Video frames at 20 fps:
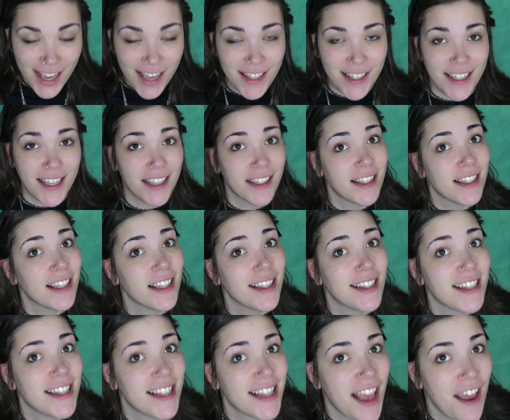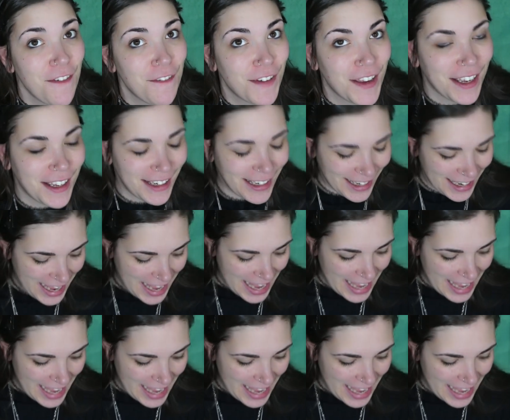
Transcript: since seven